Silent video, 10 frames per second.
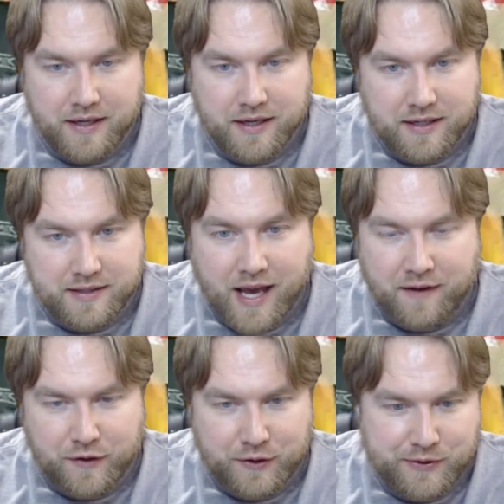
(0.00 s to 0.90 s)
snack
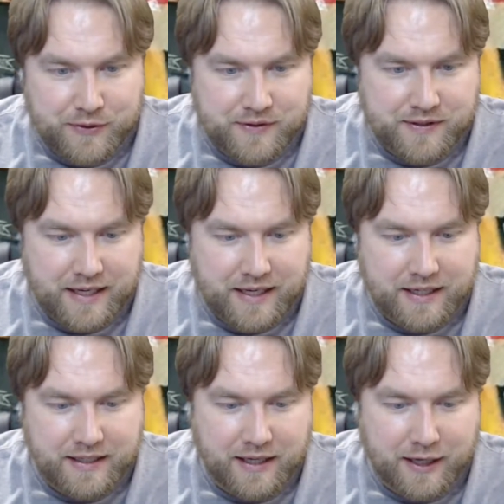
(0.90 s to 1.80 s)
foods.
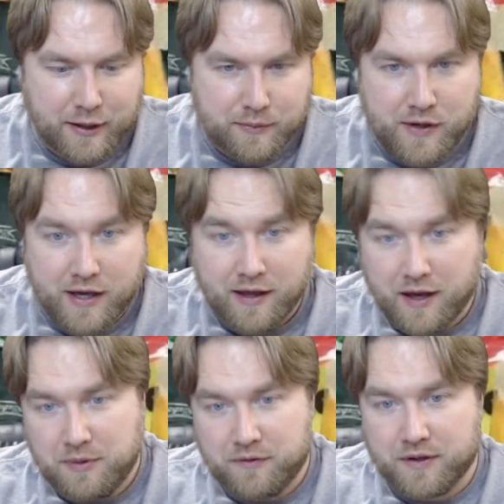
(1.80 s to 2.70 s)
And so I thought
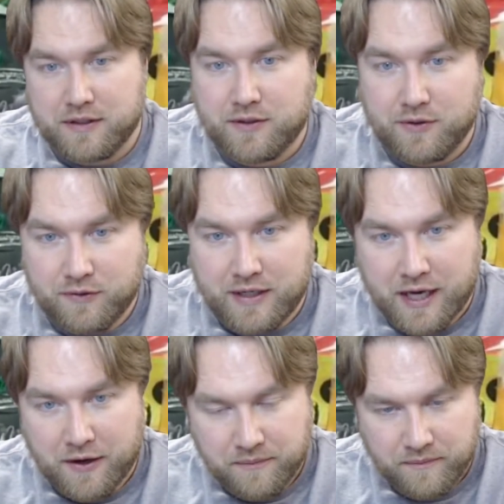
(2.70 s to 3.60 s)
it'd be fun to do a
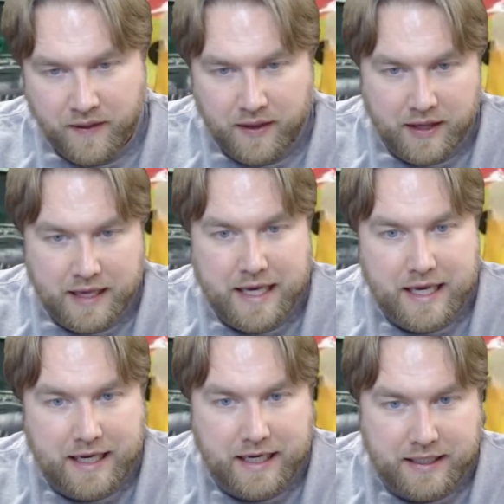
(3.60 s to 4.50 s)
video.
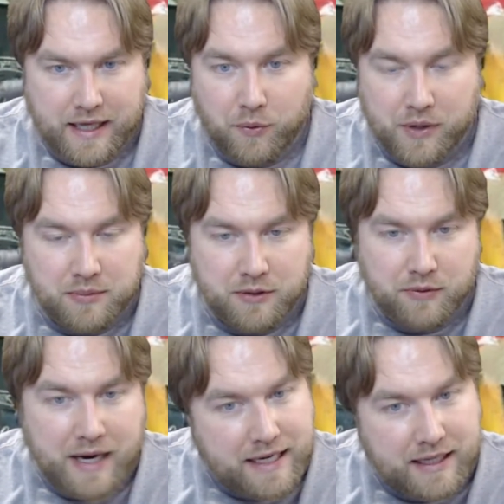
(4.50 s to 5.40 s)
And we're going to be
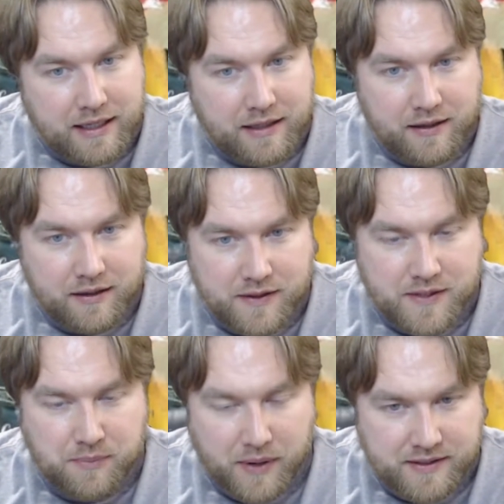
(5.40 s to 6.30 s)
rating the
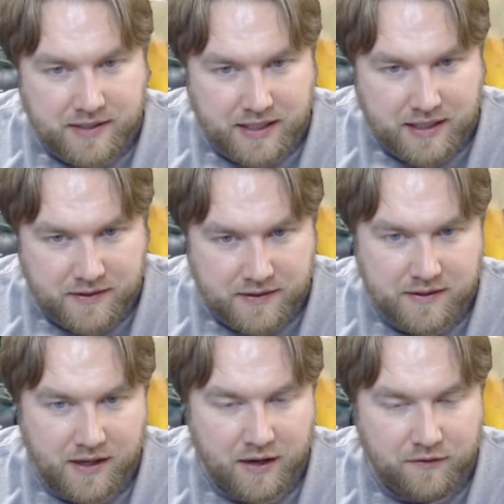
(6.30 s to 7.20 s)
spiciness
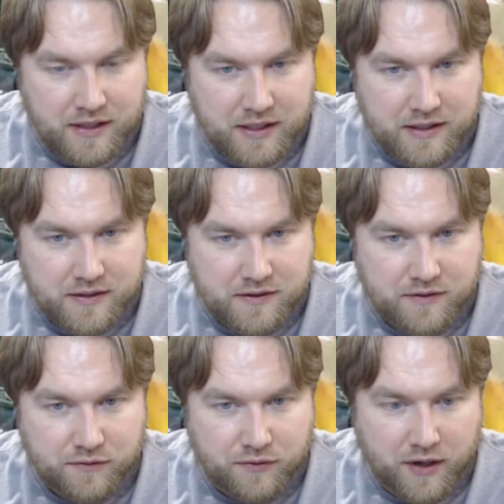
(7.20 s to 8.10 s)
of these
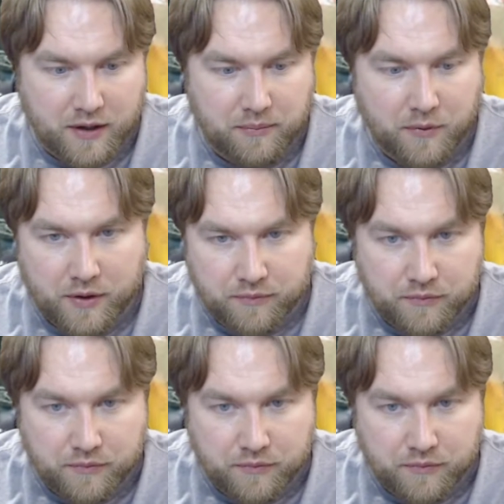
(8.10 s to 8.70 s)
of